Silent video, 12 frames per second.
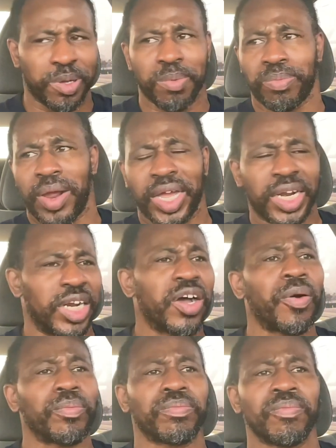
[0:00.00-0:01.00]
been bringing it
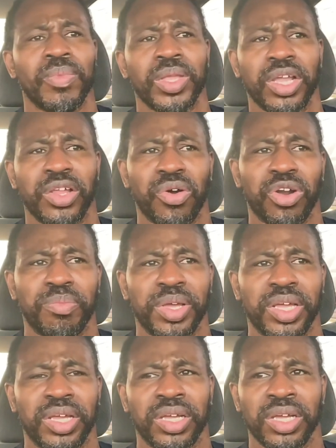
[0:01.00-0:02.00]
up. You know what I
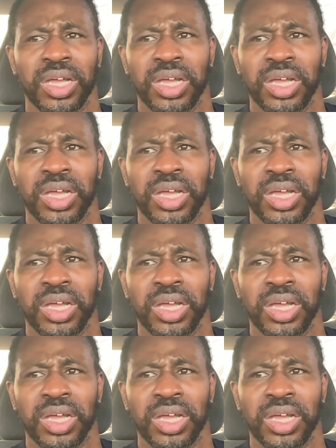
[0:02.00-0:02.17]
mean?